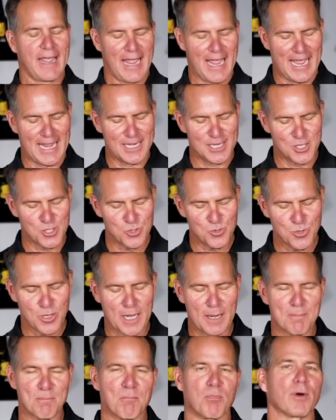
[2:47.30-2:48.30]
and you
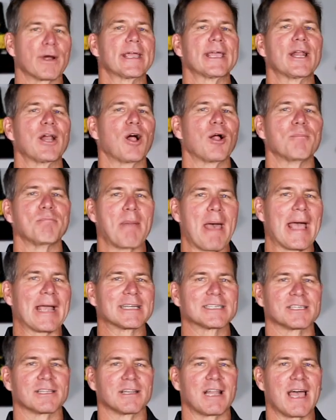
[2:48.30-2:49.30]
can bring it all back
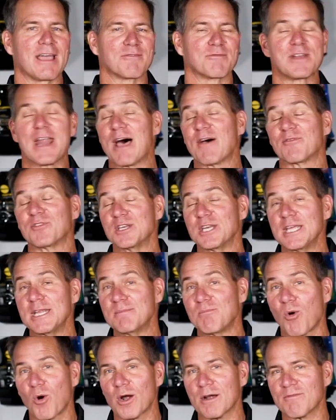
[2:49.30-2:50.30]
to life. Now, if you
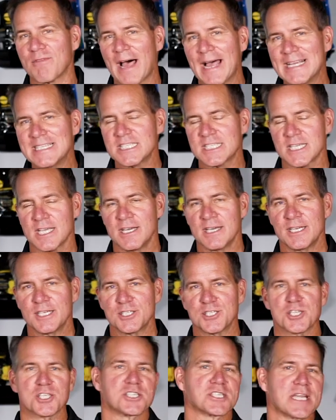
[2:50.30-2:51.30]
need more advice,
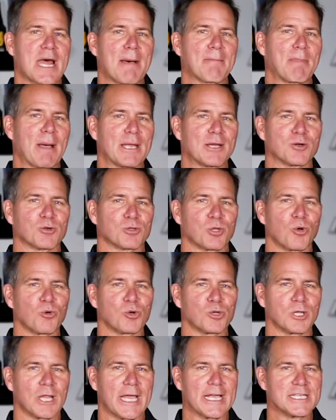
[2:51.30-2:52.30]
just stop by your
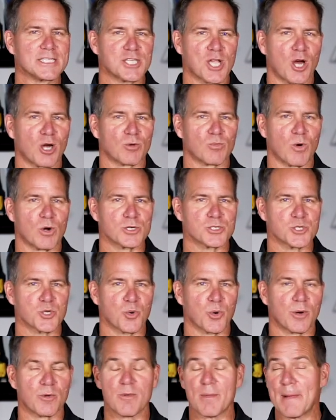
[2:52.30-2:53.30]
local Ace Hardware
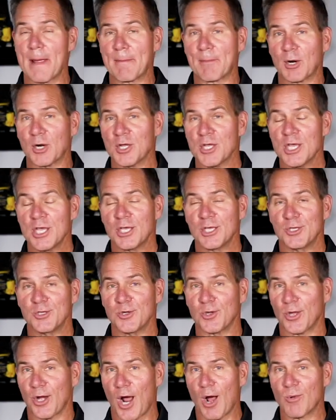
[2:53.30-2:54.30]
store. And remember,
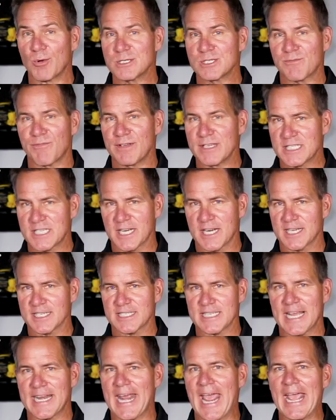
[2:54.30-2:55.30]
you can always visit
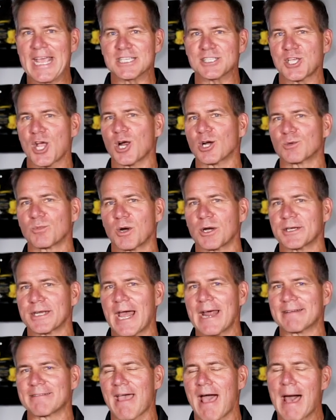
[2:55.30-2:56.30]
us at
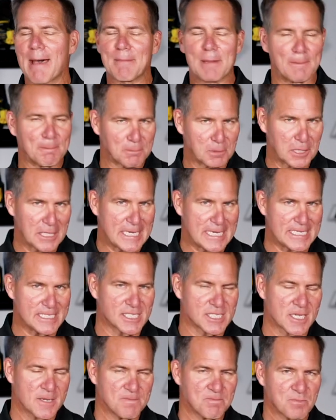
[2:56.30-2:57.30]
acehardware.com and
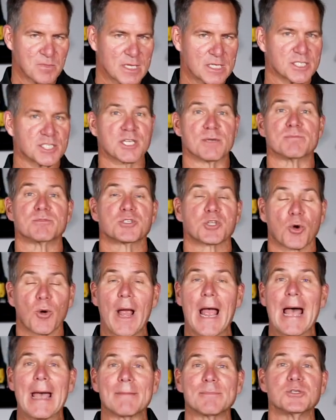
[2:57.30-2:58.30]
please
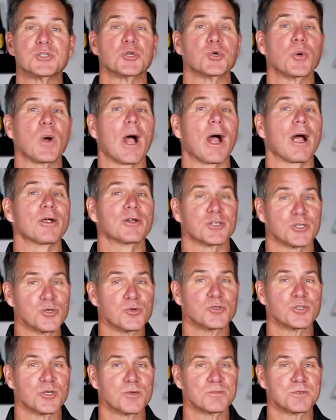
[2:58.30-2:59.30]
subscribe to our
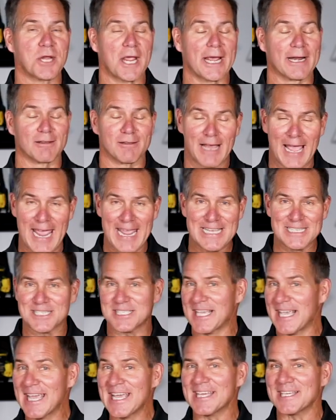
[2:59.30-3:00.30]
YouTube channel. Ace
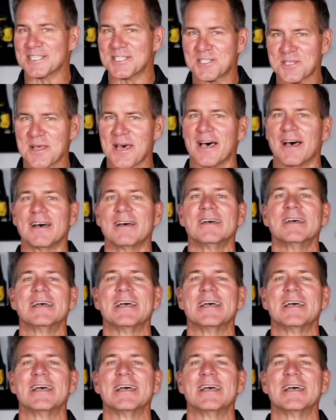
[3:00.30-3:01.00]
is the